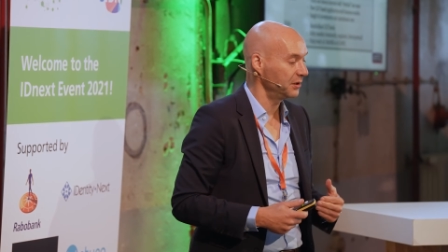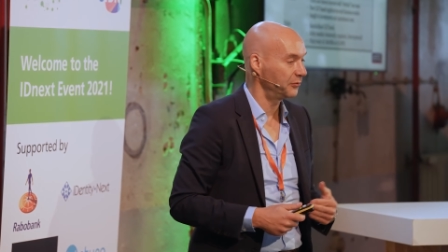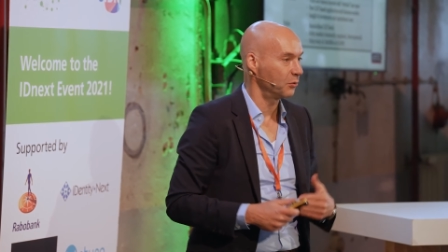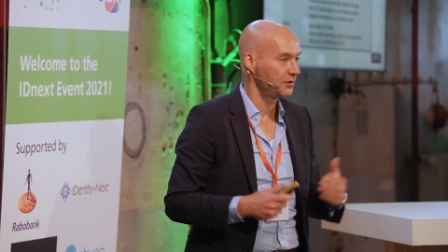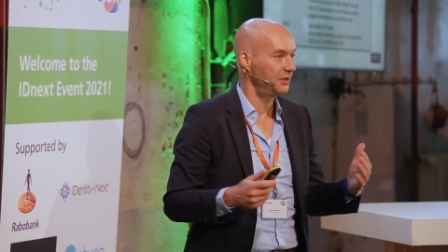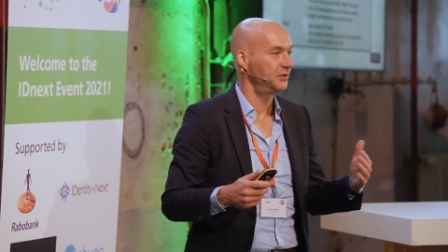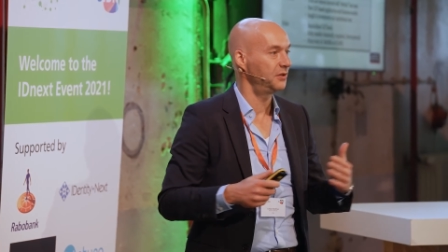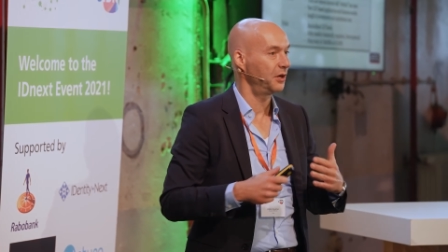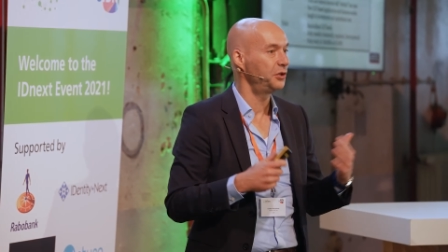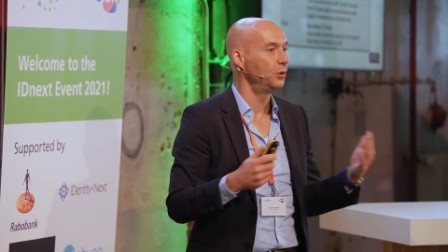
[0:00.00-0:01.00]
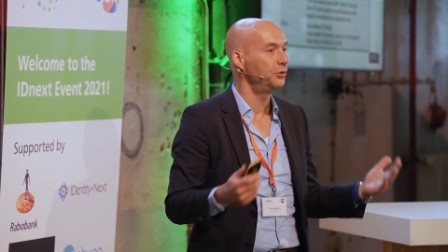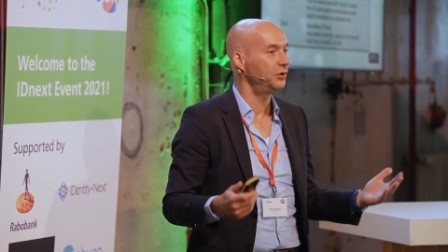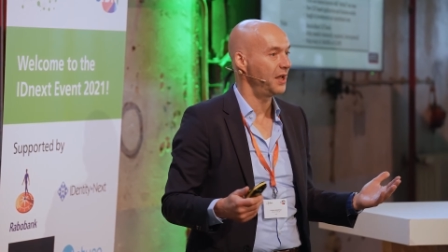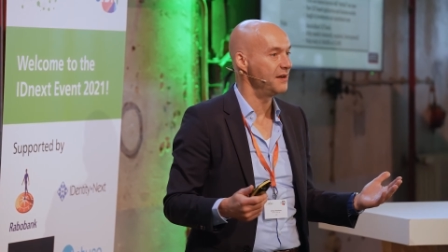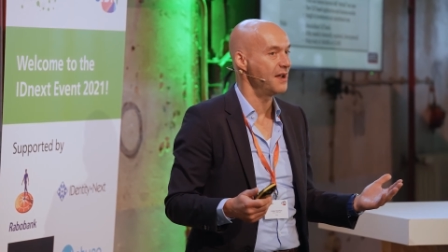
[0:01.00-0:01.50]
Of course, this is a huge
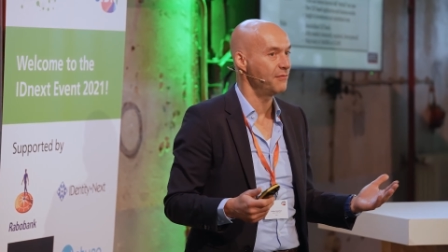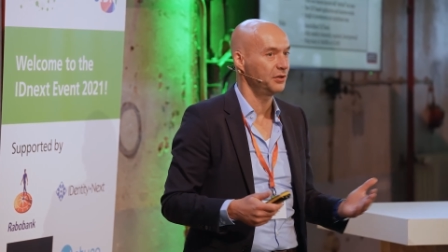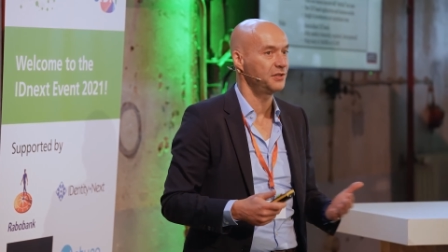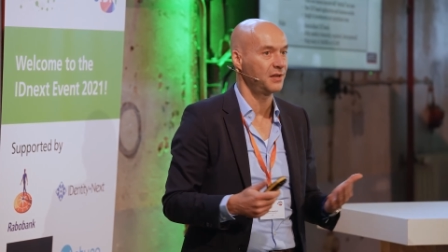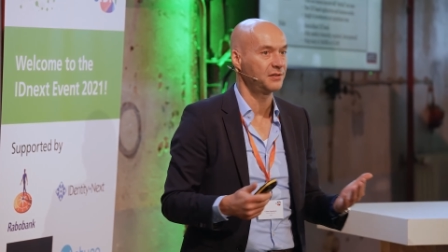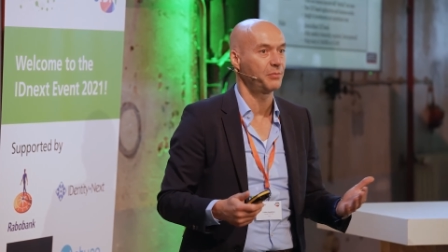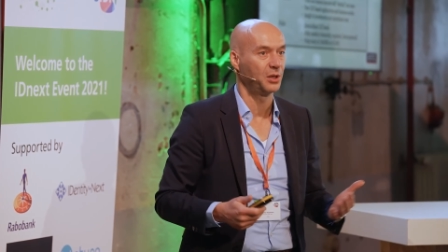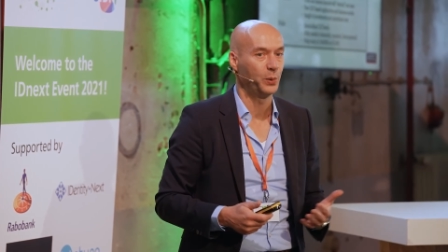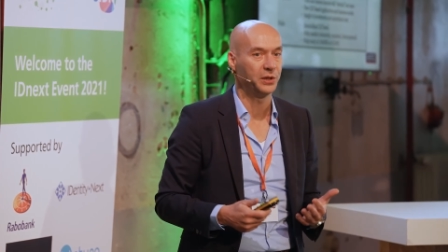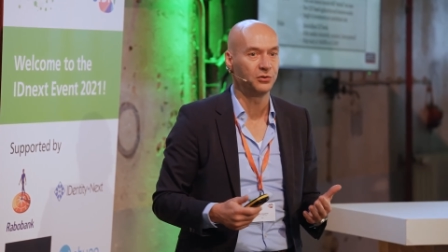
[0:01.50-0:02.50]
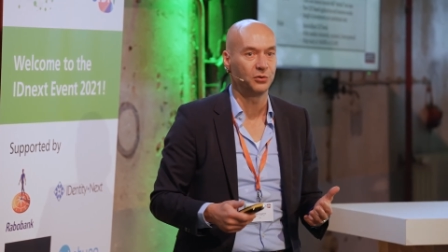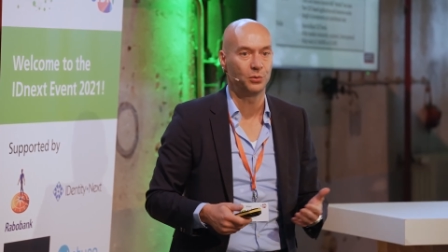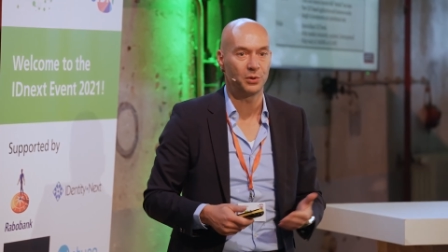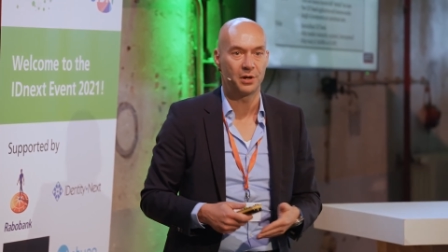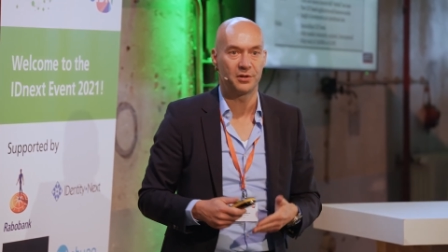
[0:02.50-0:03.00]
endeavor. It's not something we can
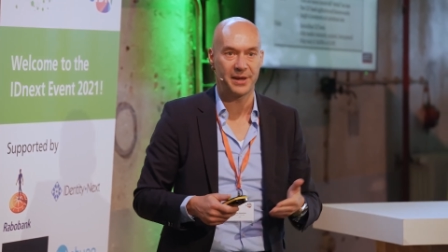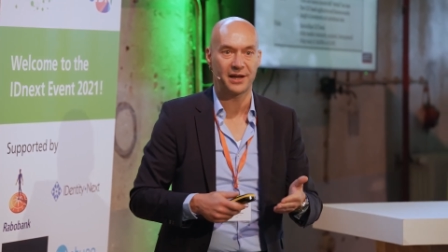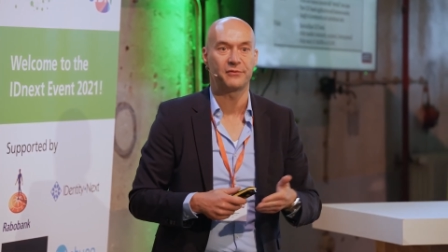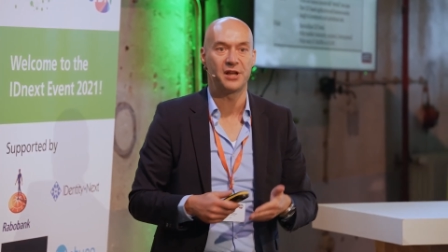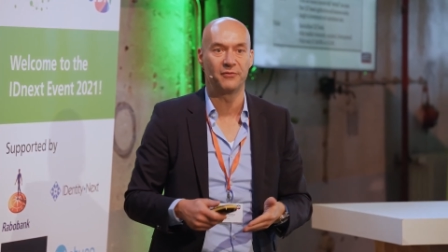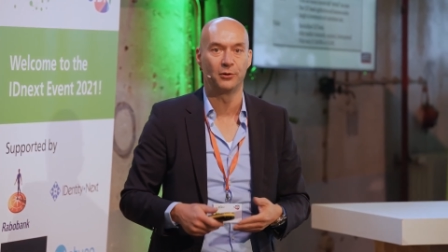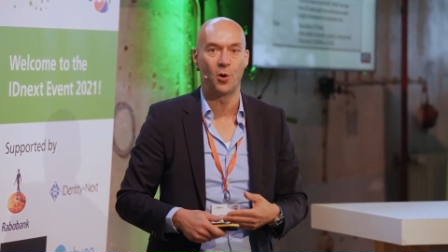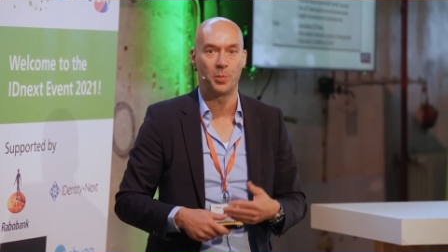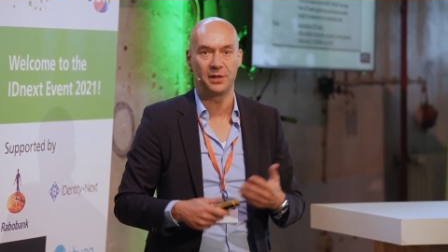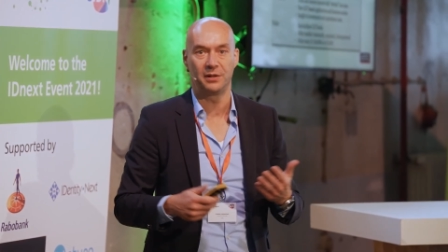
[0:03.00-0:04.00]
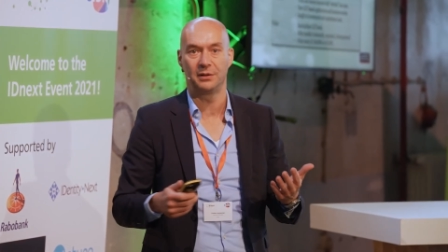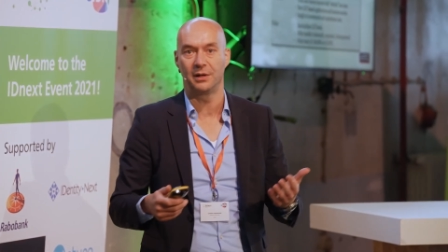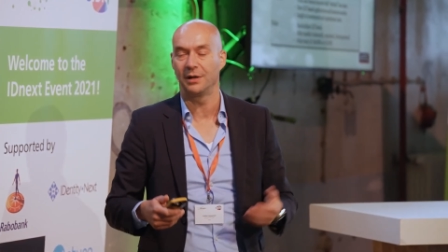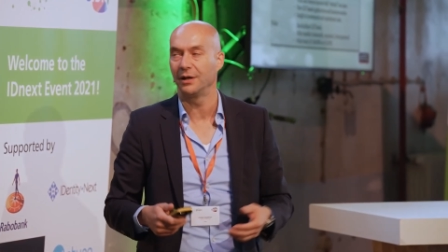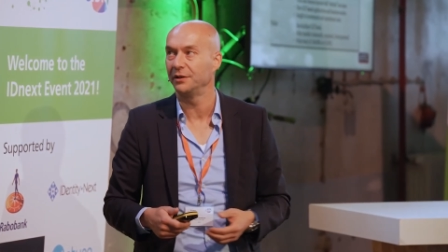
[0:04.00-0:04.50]
do on the back of an envelope in
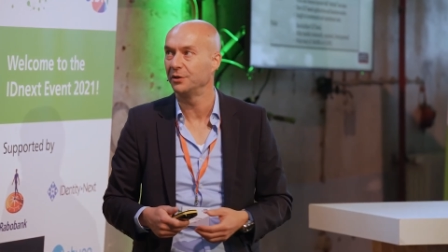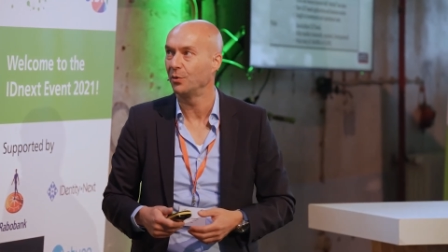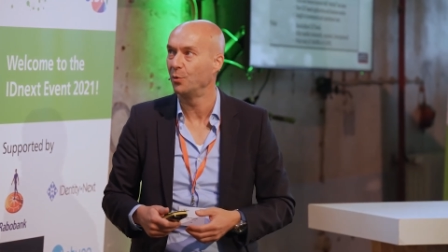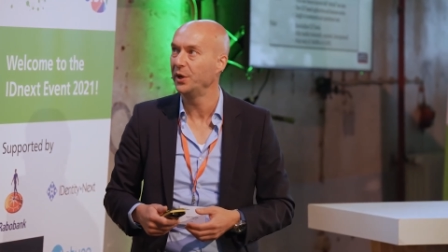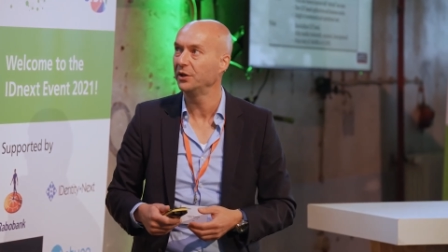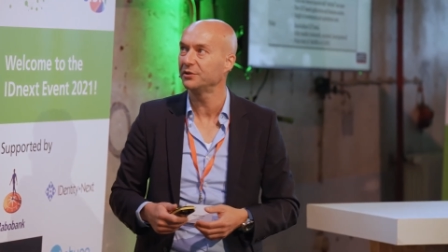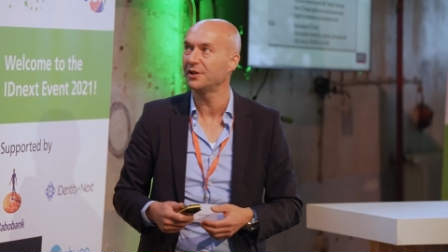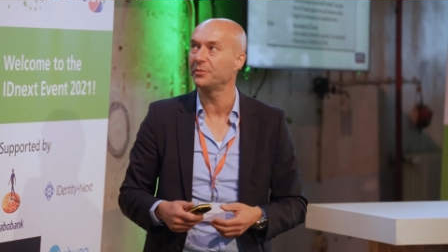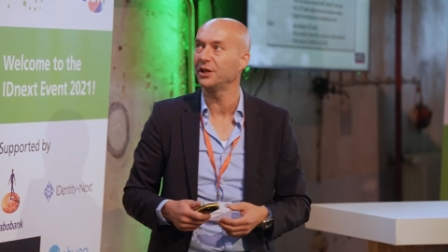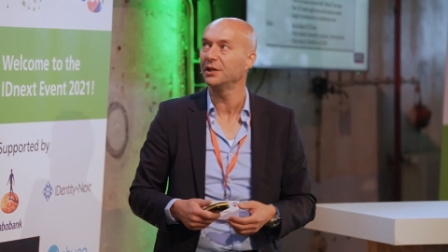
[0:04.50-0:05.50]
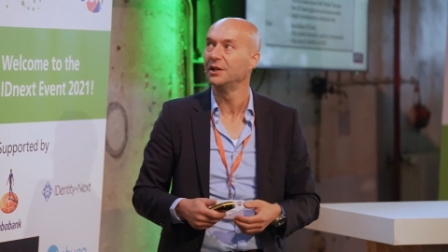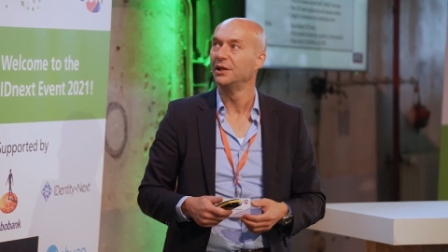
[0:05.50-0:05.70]
a week or something.